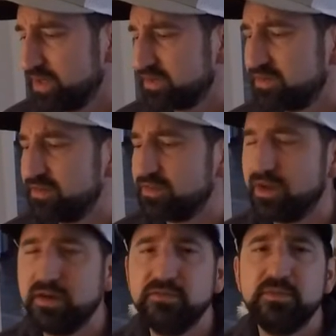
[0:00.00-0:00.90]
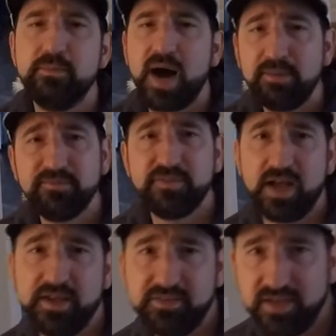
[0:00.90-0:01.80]
pictures of mock
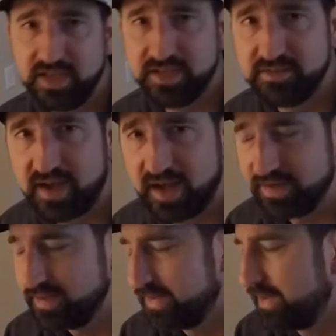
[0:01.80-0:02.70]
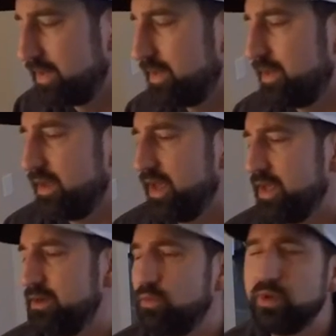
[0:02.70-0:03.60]
flies that he had tied.
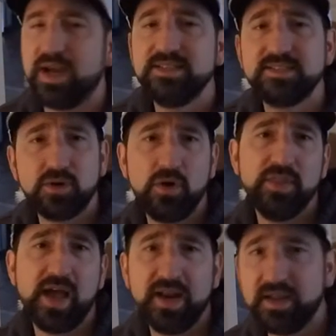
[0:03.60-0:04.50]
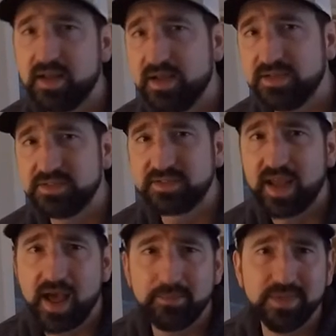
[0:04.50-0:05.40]
And when I saw that, it kind of just
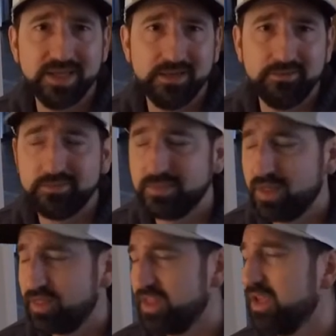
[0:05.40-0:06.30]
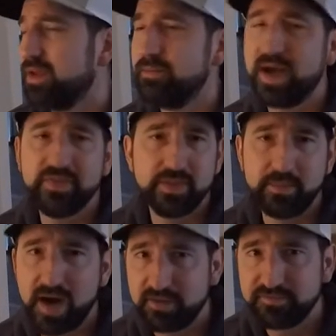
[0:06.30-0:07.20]
got me thinking about the
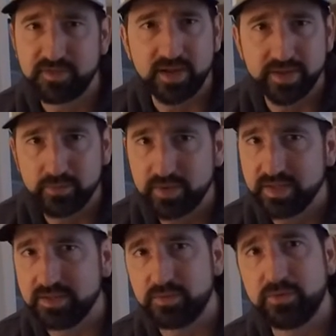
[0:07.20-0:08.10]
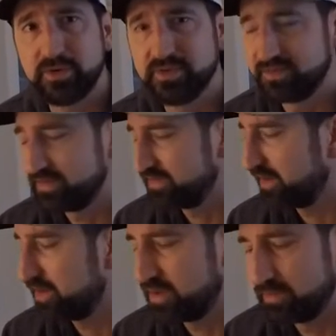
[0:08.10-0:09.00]
mock fly and what in the world is this
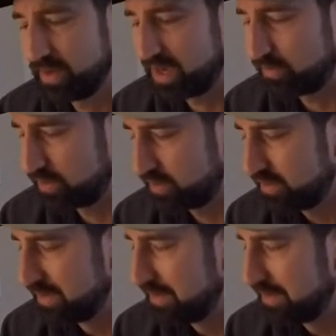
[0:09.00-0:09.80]
thing all about. Well,